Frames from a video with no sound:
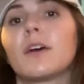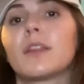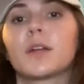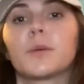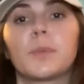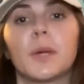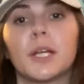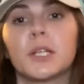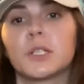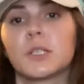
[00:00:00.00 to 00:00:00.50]

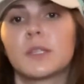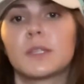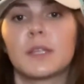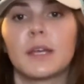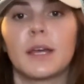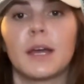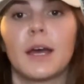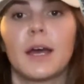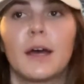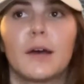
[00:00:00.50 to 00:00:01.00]
other patients
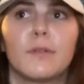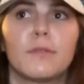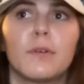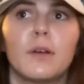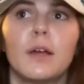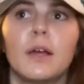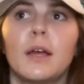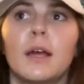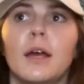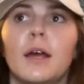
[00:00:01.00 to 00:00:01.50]
they have,
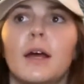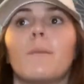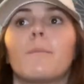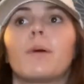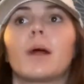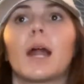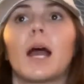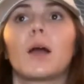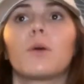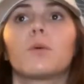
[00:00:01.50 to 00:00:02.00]

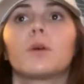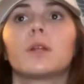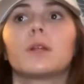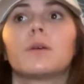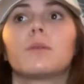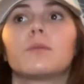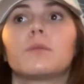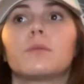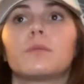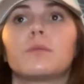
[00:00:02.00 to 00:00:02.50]
but I would